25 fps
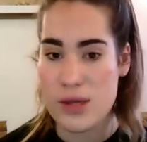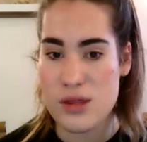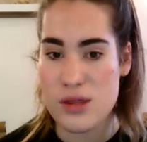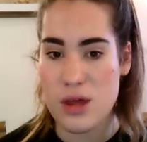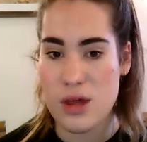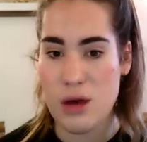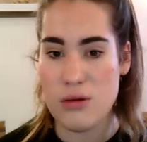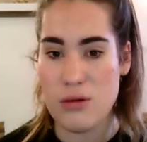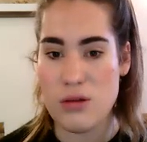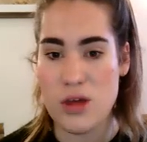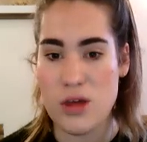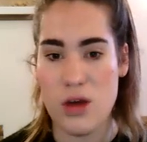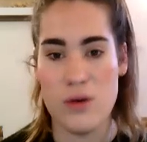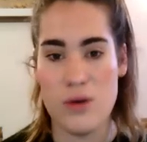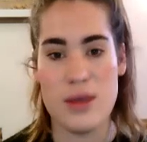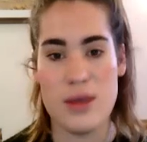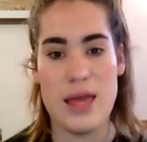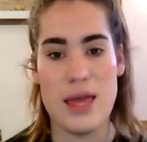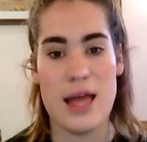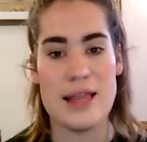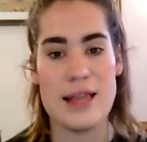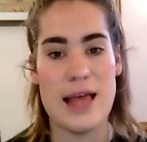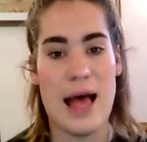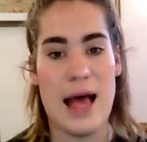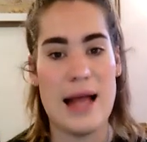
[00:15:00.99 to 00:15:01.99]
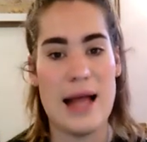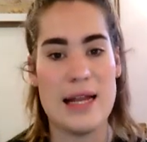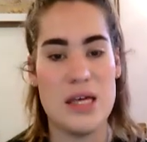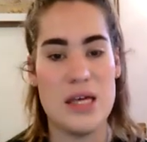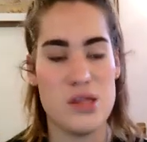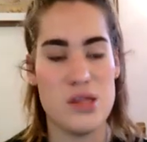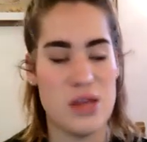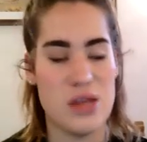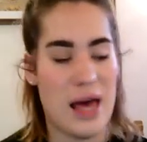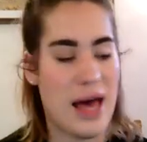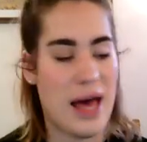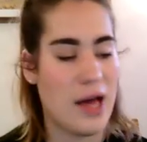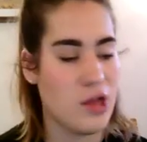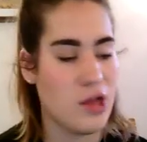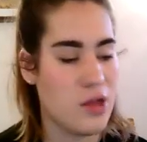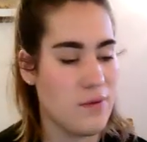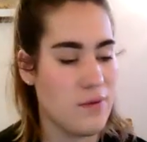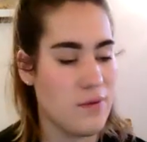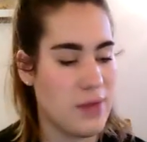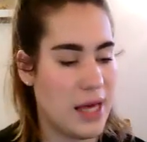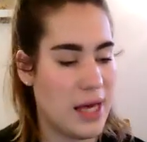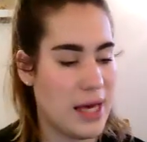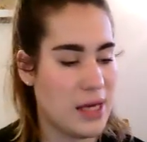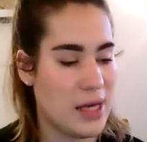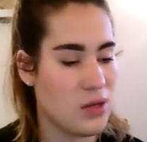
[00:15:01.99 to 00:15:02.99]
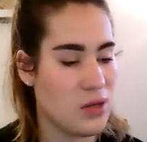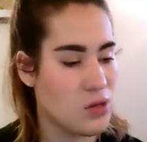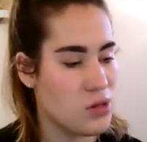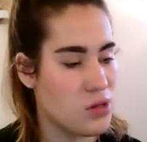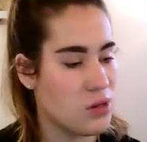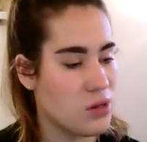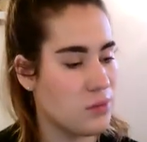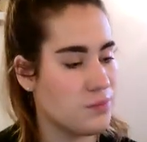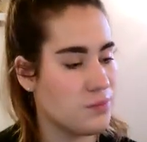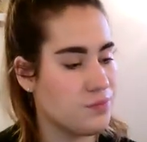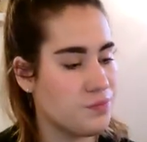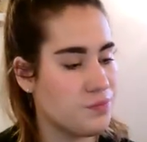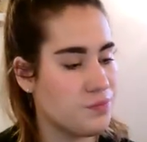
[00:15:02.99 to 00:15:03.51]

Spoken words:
going to go and get Alice out of the house.